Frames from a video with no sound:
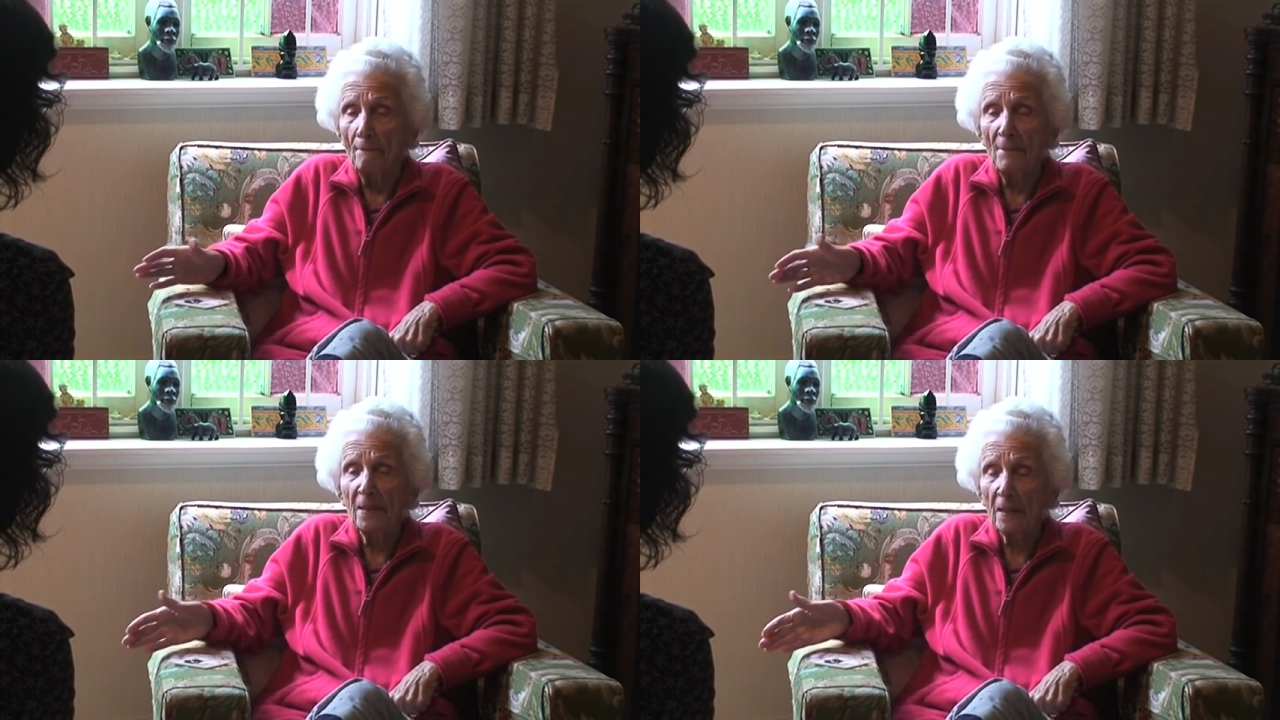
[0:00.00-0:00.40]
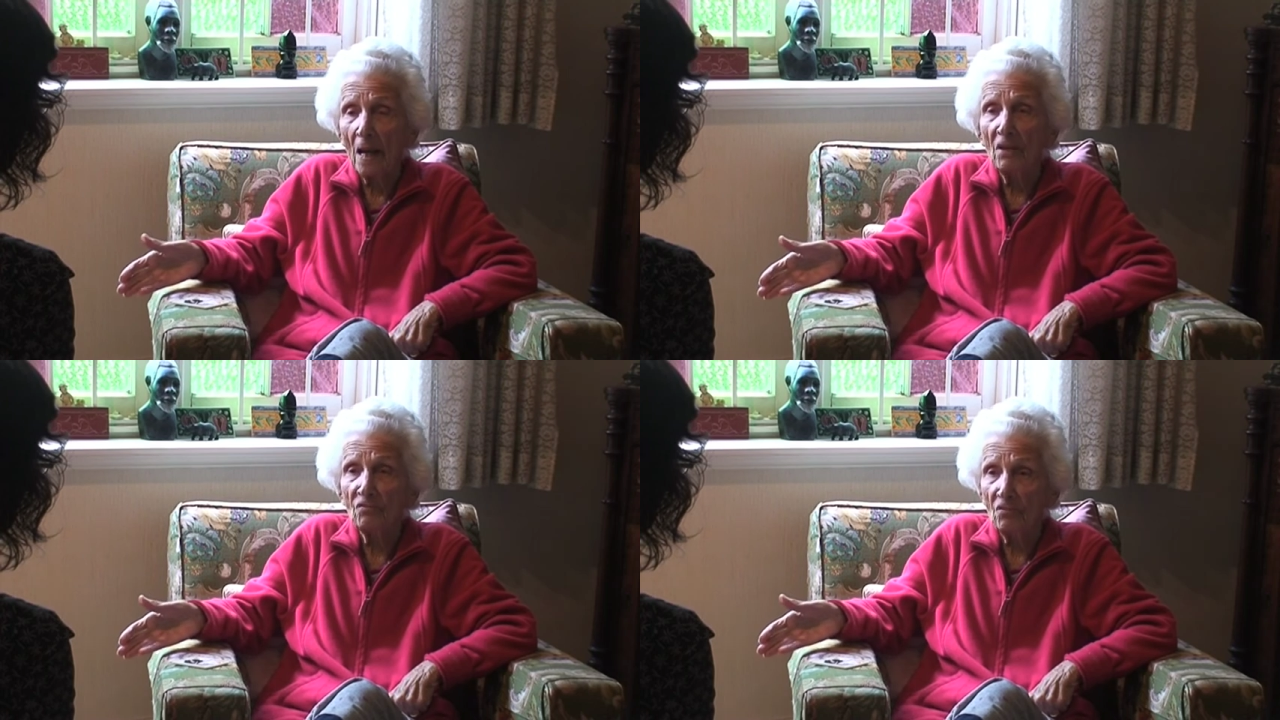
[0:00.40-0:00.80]

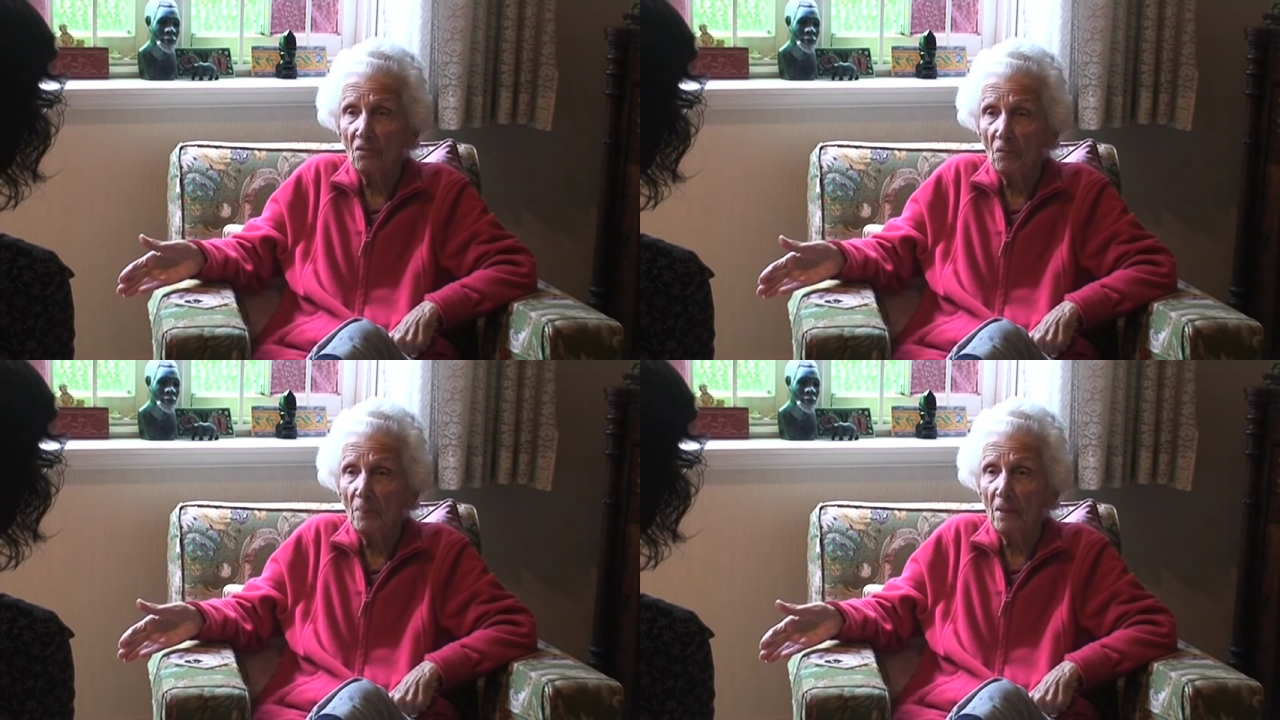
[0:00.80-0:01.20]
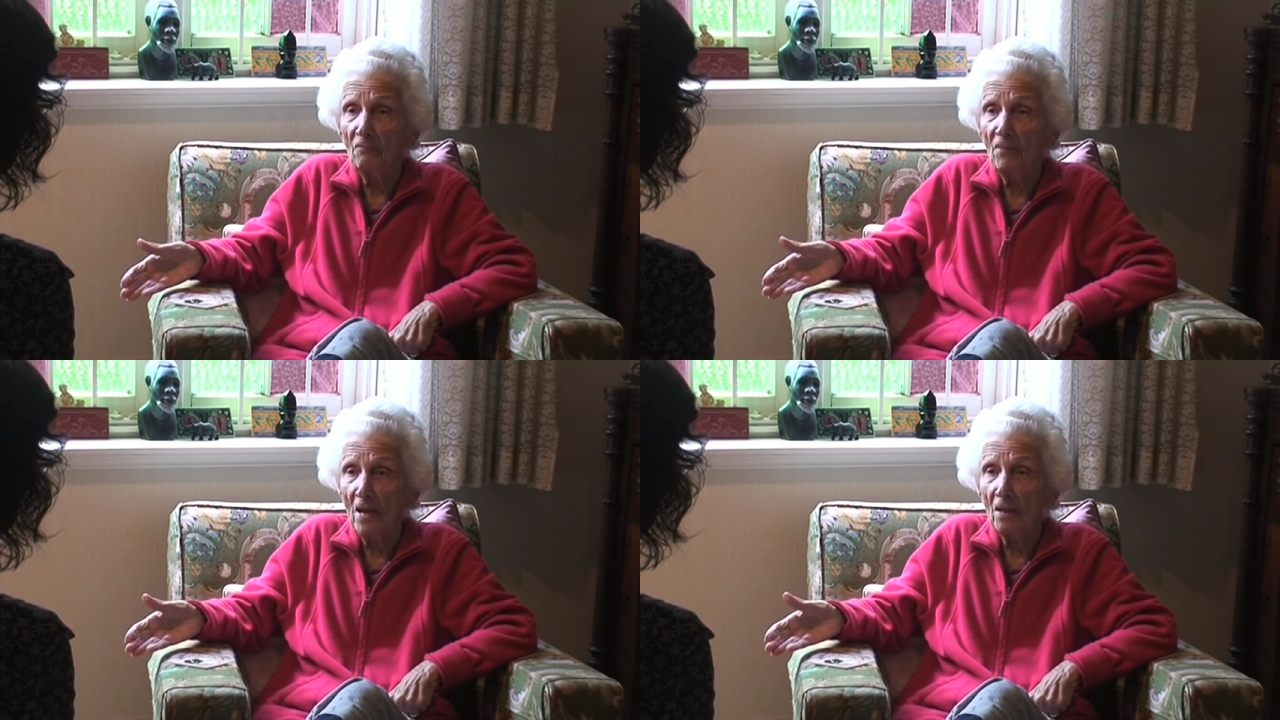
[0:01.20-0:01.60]
medication to be
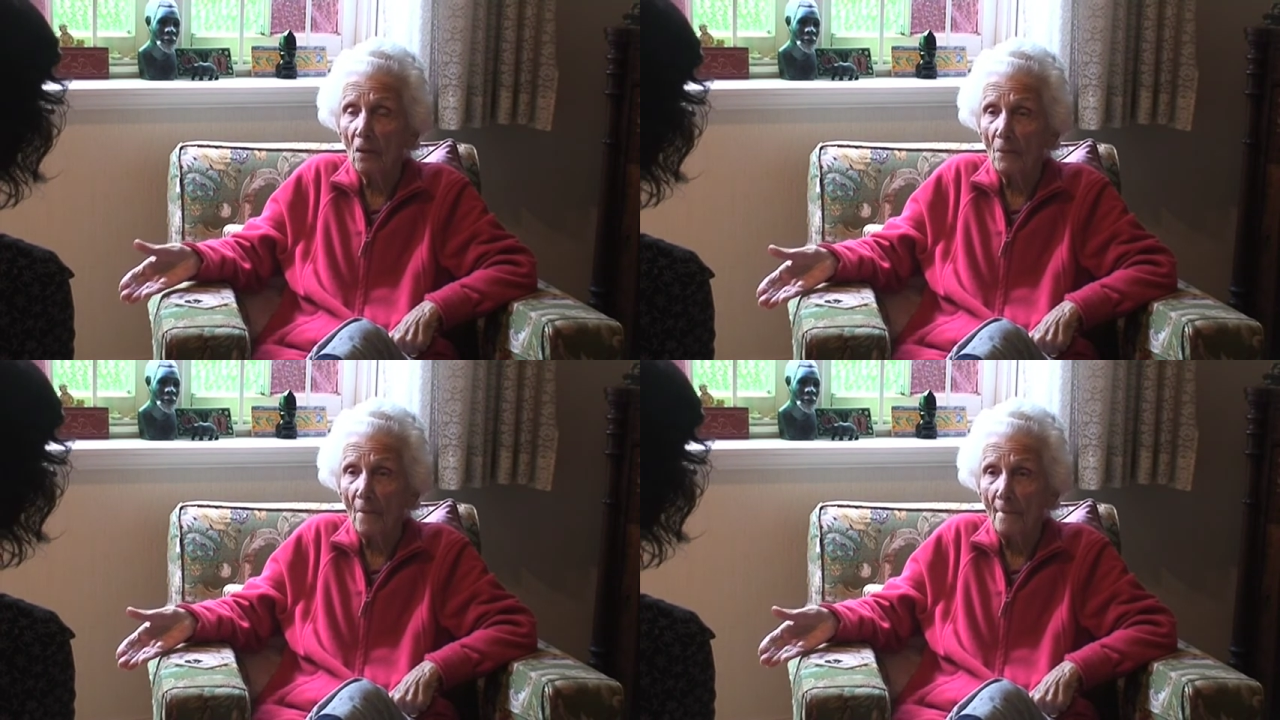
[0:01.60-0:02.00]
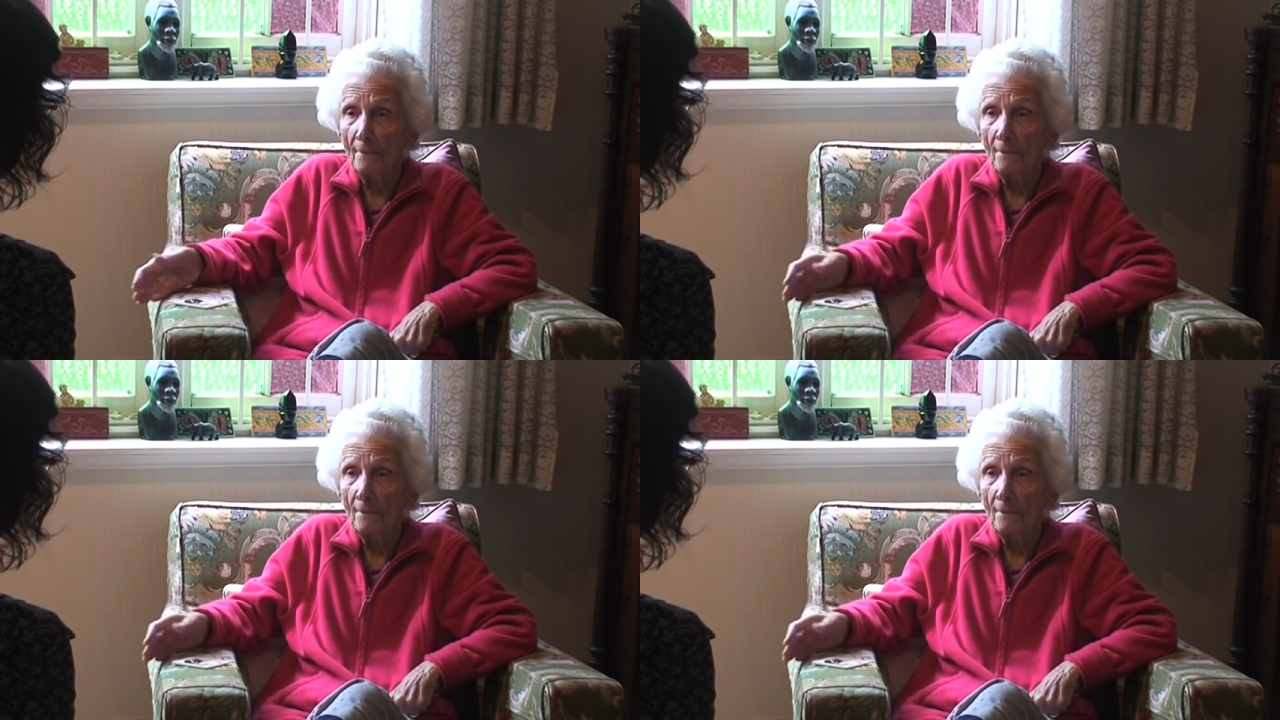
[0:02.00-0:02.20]
available.